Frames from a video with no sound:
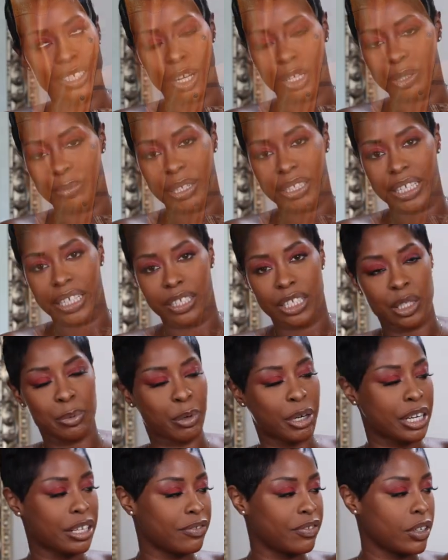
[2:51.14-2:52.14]
I talked about that in the
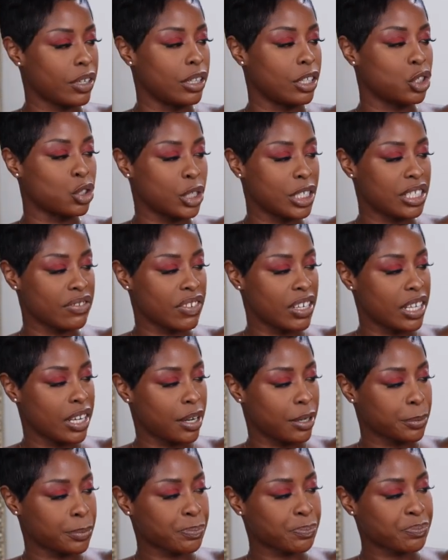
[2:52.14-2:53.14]
spring in the trends
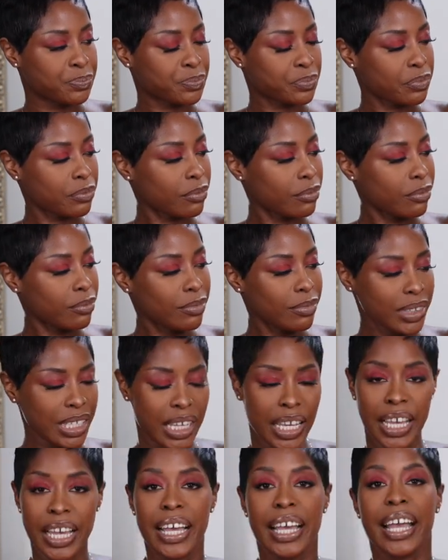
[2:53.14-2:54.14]
video.
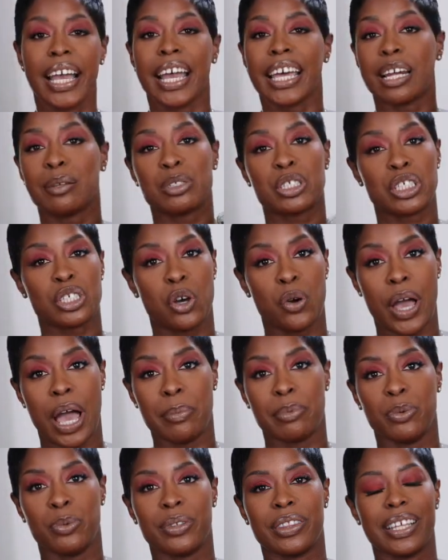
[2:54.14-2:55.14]
And I'm just so
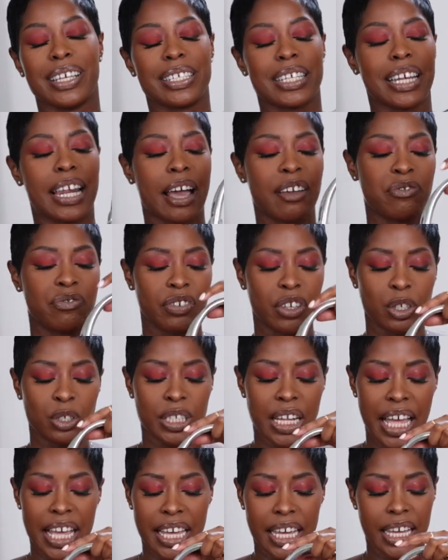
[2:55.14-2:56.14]
happy with this. And I feel
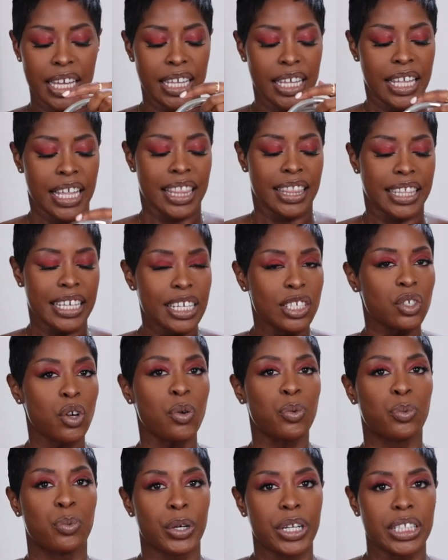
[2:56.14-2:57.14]
like these
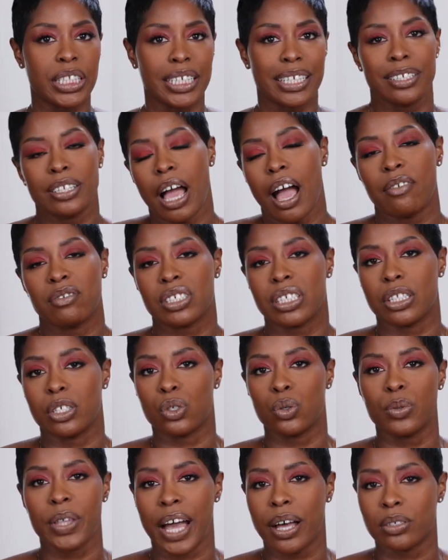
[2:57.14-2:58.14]
are really, obviously the
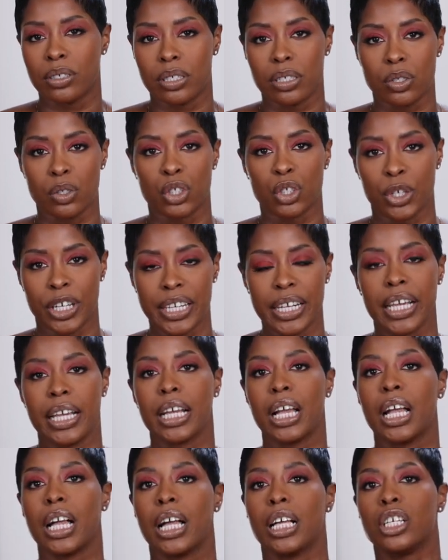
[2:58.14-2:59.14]
2000s are
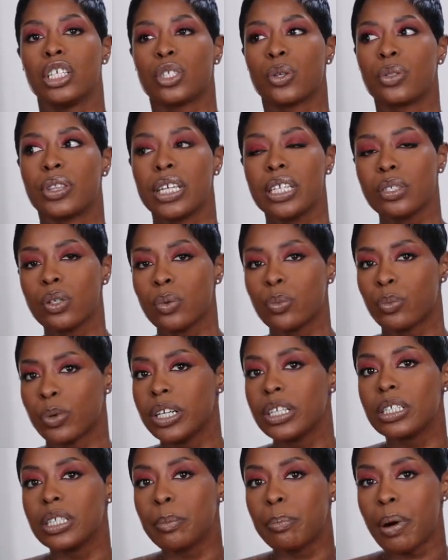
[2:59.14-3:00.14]
trending. So these are
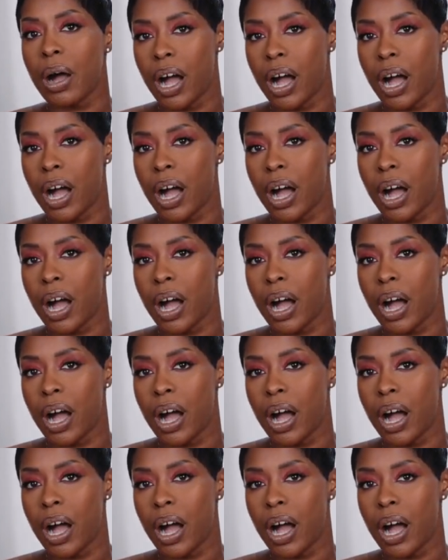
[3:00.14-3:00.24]
really